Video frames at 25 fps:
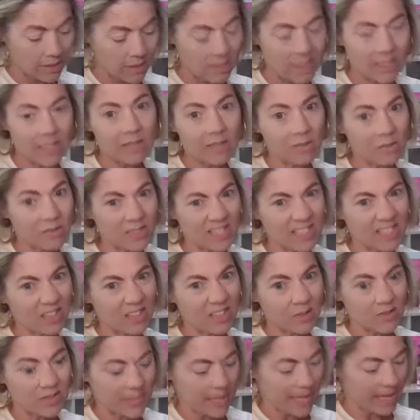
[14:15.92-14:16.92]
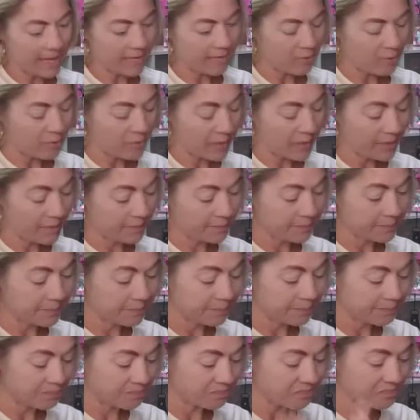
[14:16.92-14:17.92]
So it was a little sad for me.
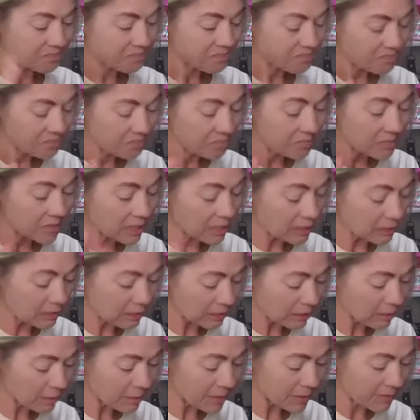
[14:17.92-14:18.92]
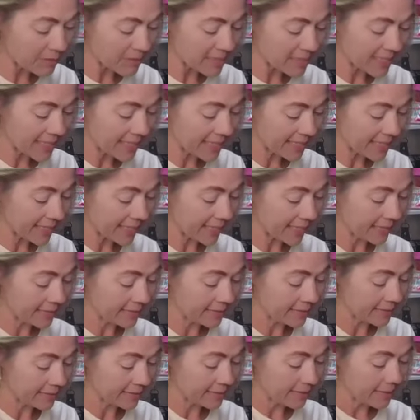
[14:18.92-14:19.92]
A little bit of a sad day.
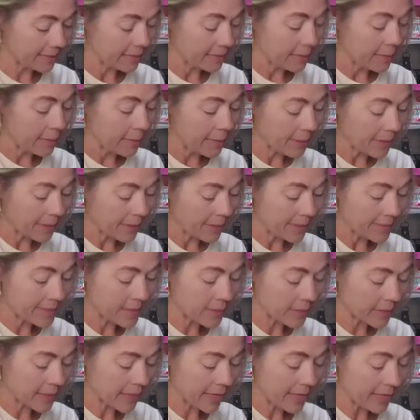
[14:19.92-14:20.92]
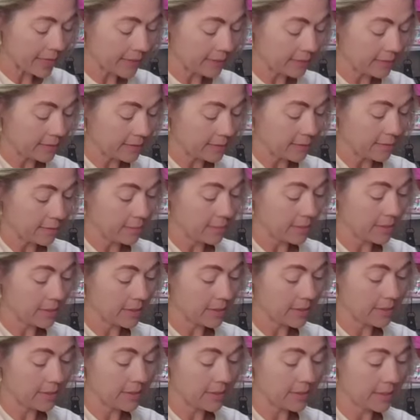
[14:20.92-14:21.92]
But it's okay
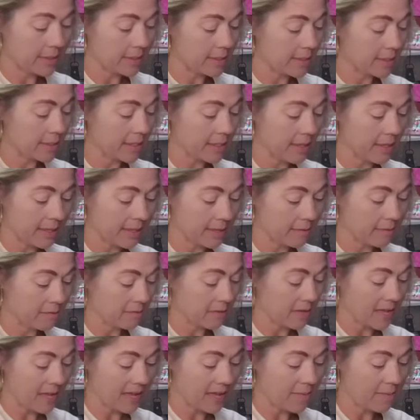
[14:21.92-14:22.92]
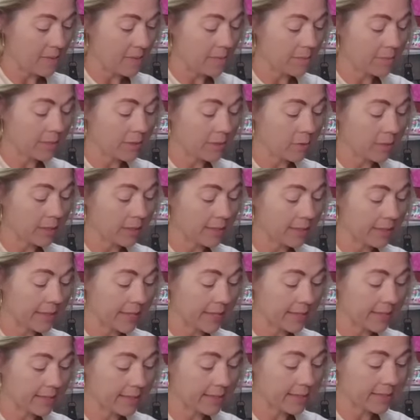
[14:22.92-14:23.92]
because I've been building
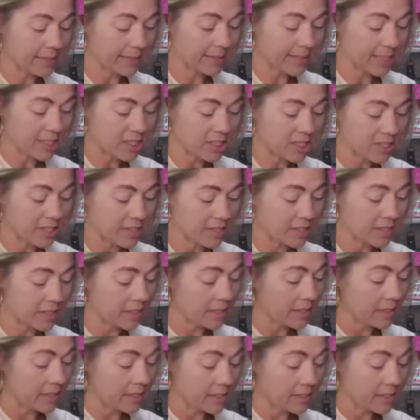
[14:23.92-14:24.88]
that collection